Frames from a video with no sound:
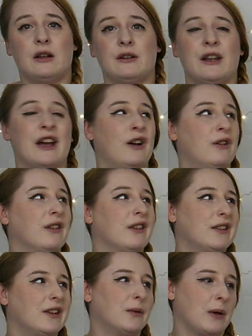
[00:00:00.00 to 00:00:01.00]
Now
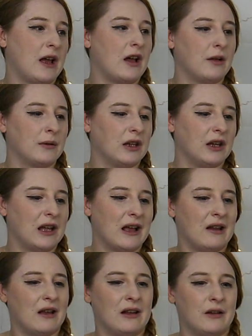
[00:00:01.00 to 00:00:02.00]
this is where I'm going to
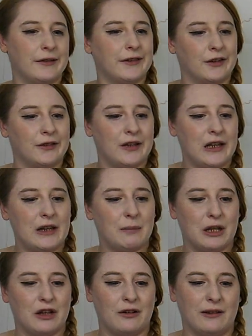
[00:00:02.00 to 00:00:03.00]
get a little salty,
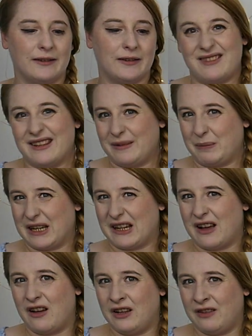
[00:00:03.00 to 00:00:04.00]
because this bit
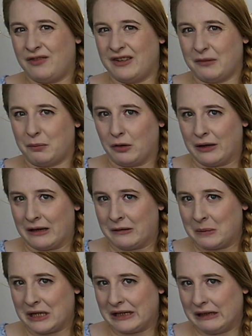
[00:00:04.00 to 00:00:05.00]
kind of disappointed
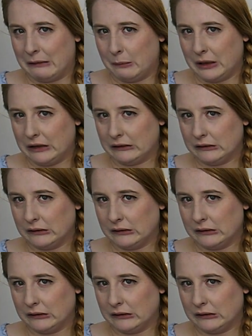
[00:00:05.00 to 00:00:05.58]
me a little bit.